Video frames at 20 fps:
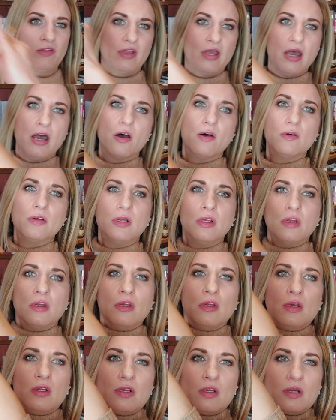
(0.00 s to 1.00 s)
now.
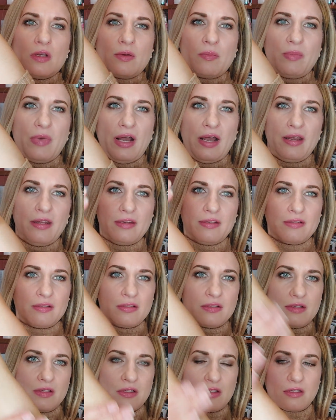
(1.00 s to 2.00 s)
But
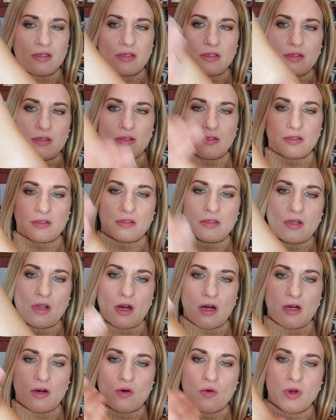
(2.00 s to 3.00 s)

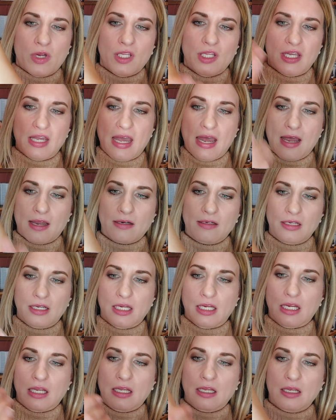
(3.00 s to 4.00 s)
our oily
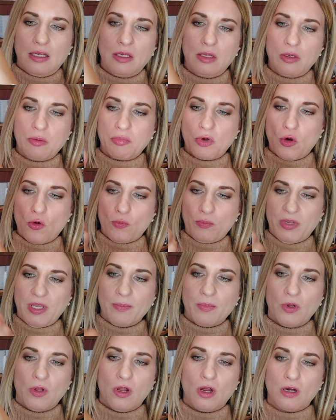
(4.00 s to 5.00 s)
acne prone
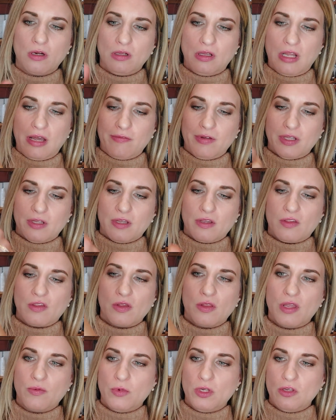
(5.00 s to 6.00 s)
people are loving this.
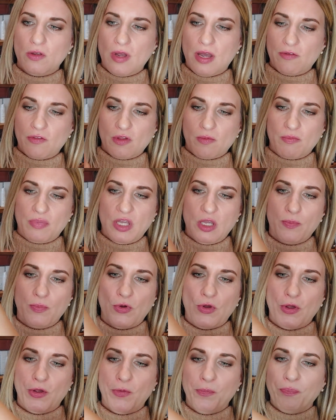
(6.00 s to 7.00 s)
And then we do have some
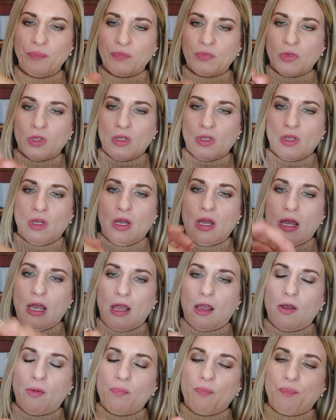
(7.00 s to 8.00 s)
people
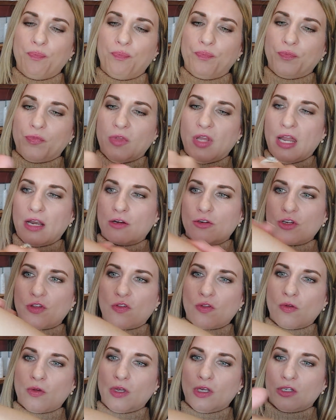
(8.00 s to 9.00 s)
that are
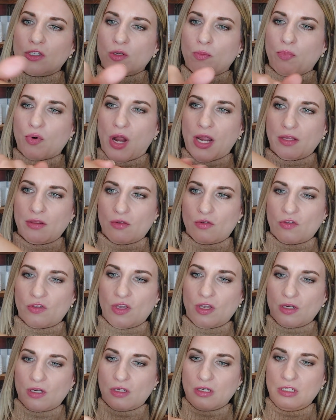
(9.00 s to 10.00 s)
just looking to brighten their
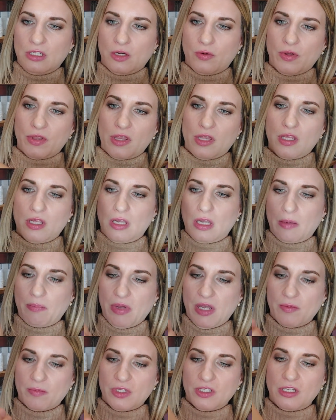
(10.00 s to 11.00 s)
skin and deal with the
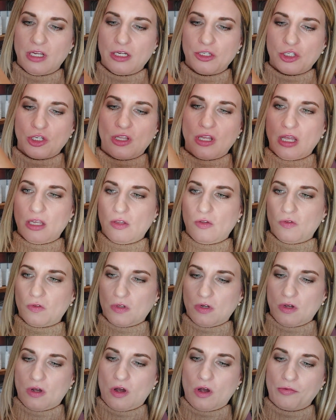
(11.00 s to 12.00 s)
pigmentation that use
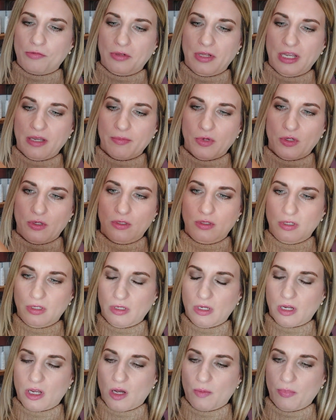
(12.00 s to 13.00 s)
it off label
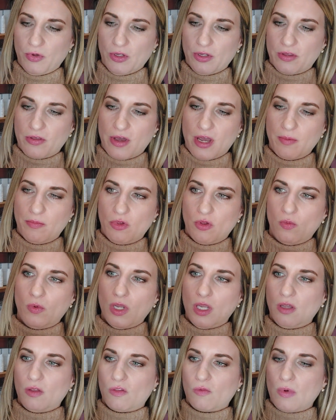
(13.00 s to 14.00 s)
a couple of times a
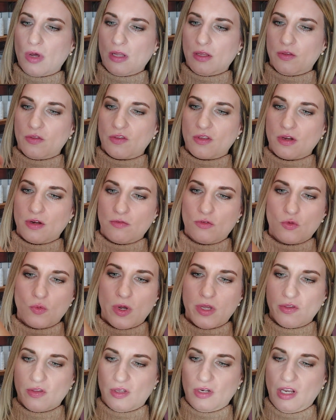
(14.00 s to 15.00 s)
week as well instead of twice a